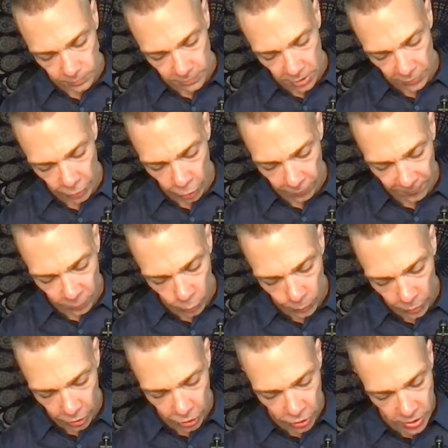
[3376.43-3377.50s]
for your full moon
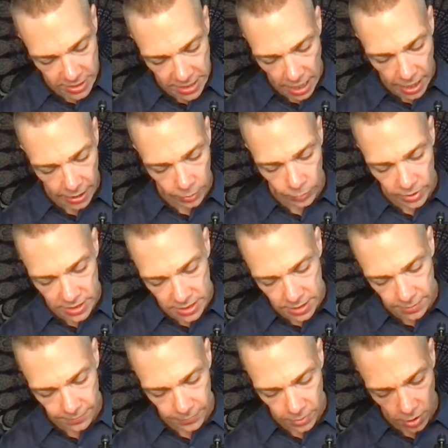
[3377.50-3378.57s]
in your sign.
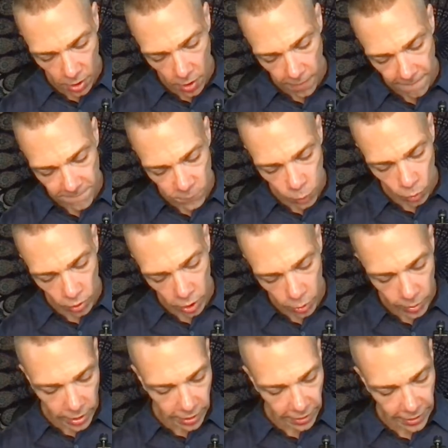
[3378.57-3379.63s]
Wisdom for
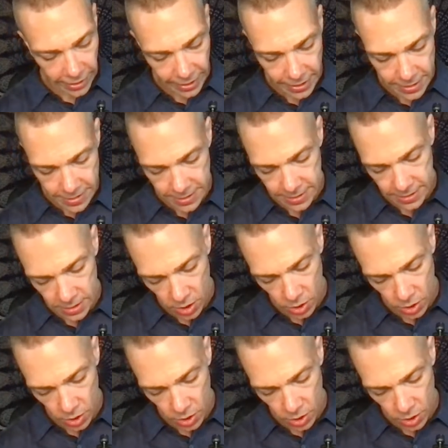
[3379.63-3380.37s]
Aquarius,